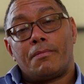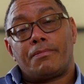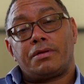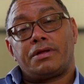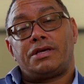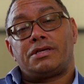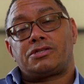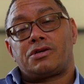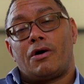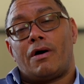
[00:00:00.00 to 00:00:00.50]

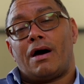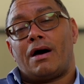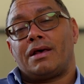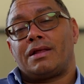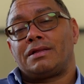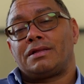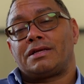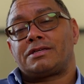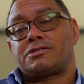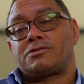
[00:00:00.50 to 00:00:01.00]
Please go
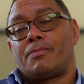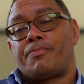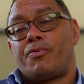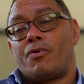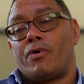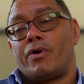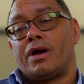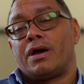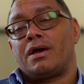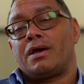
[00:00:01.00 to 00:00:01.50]
out and let's
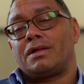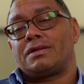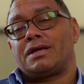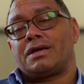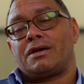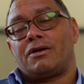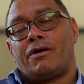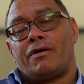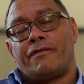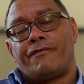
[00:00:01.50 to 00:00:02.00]
support,
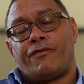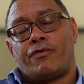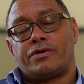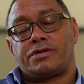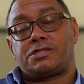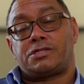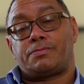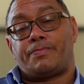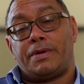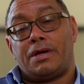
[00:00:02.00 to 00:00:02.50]
let our
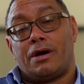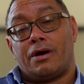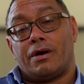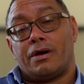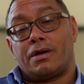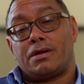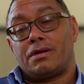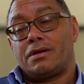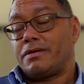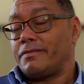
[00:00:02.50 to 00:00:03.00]
voices be
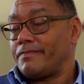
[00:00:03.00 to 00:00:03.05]
heard.